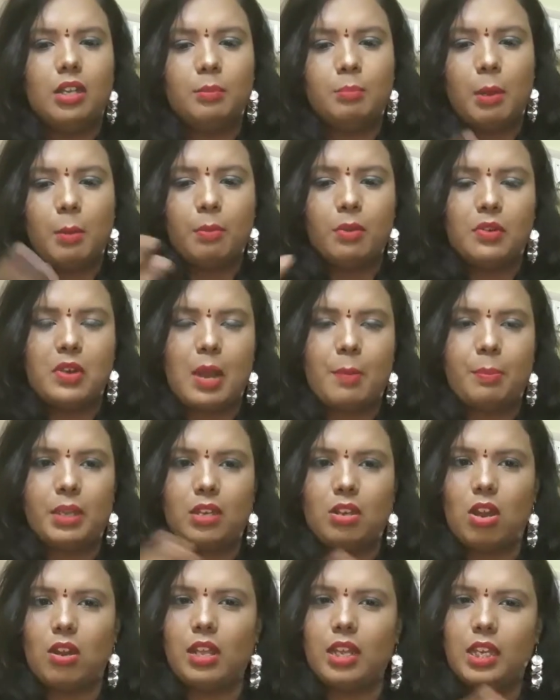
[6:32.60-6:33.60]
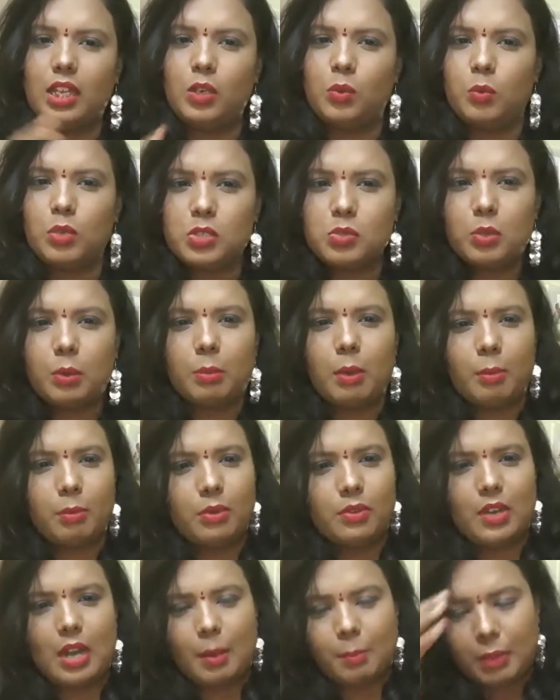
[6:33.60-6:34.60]
bubble wrapping, not individual
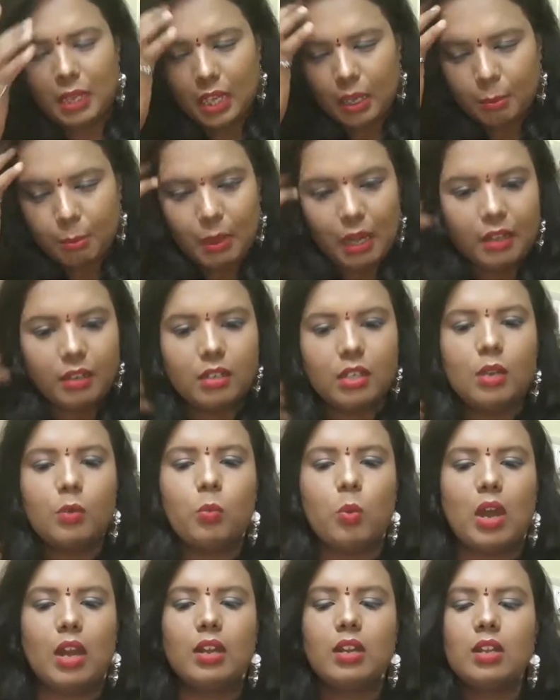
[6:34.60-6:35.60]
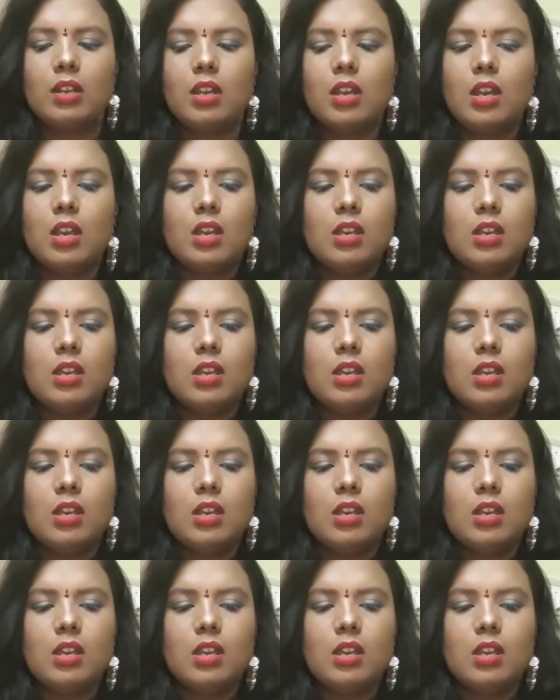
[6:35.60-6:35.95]
bubble wrapping, a bundle one.